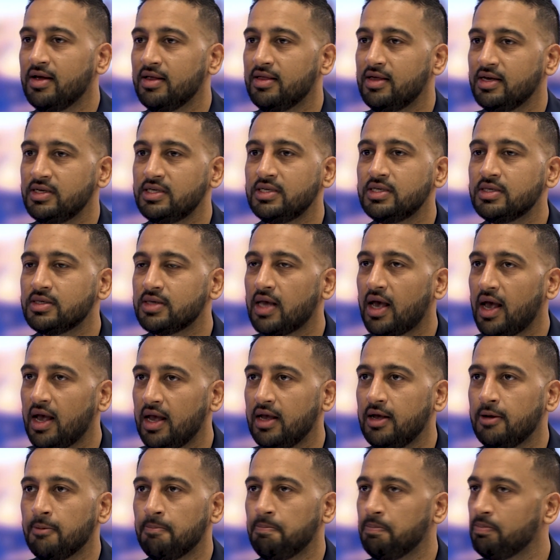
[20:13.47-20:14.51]
This
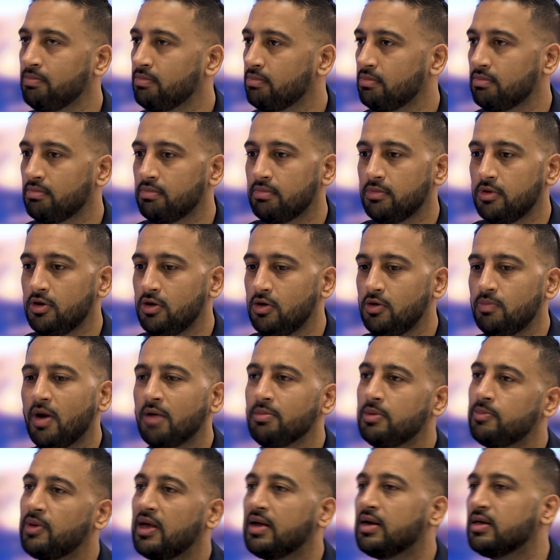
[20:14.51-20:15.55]
is you
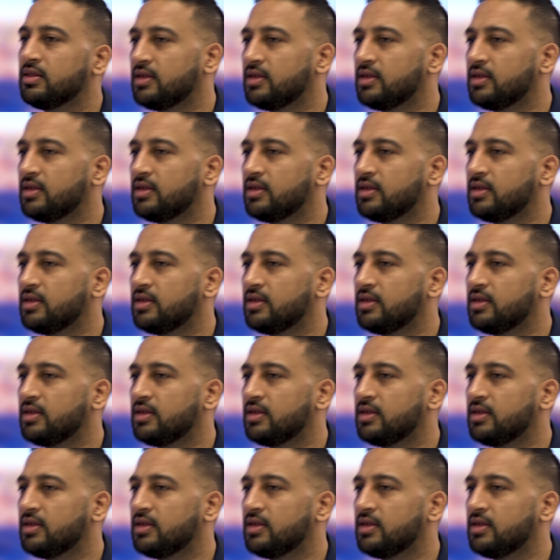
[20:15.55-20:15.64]
might be paying